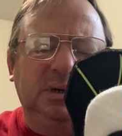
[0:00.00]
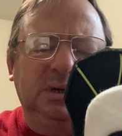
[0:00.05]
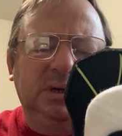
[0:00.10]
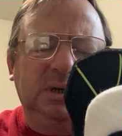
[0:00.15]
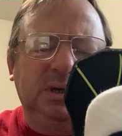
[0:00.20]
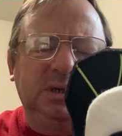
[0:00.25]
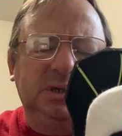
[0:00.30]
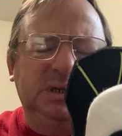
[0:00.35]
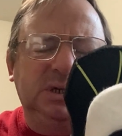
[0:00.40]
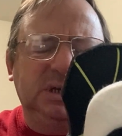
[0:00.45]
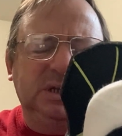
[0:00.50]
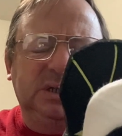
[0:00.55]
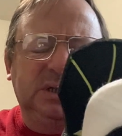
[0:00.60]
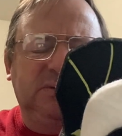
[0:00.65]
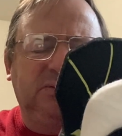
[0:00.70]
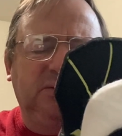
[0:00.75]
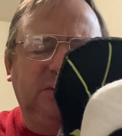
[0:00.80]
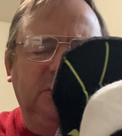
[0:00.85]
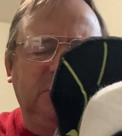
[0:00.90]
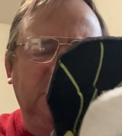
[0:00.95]
It's just,
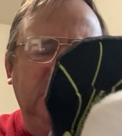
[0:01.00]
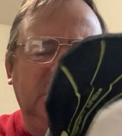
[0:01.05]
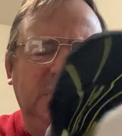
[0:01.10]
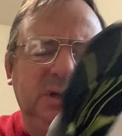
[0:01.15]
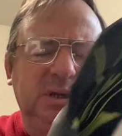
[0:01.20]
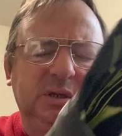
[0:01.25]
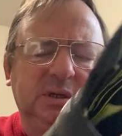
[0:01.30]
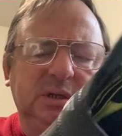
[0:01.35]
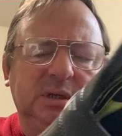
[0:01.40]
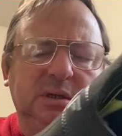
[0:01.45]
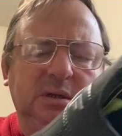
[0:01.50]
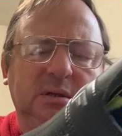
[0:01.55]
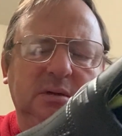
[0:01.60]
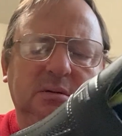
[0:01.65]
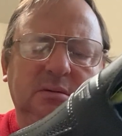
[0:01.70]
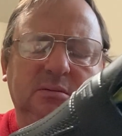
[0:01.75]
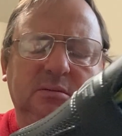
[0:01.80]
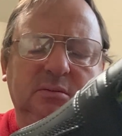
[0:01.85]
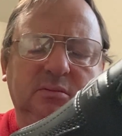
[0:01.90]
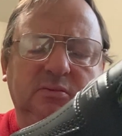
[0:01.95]
for me,
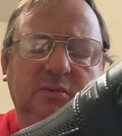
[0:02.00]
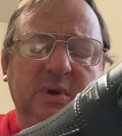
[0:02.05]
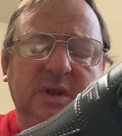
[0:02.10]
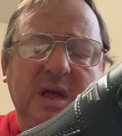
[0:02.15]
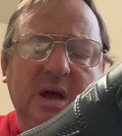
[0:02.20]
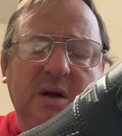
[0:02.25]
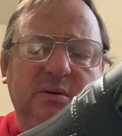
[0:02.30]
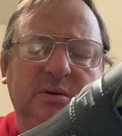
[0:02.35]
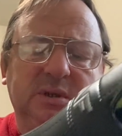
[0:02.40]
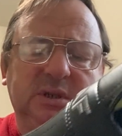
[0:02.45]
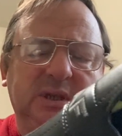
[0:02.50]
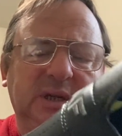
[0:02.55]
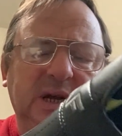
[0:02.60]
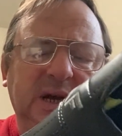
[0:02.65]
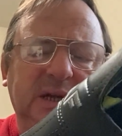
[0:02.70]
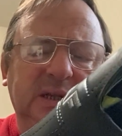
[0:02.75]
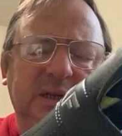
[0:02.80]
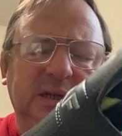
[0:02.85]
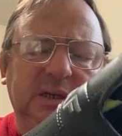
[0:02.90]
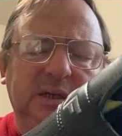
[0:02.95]
when I was
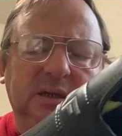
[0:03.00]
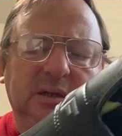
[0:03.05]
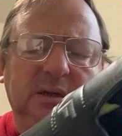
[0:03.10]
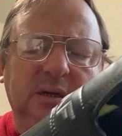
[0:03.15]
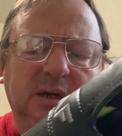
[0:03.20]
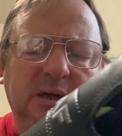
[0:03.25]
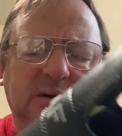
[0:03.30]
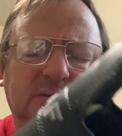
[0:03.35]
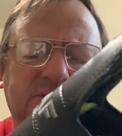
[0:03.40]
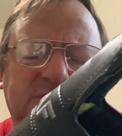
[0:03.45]
young, I didn't have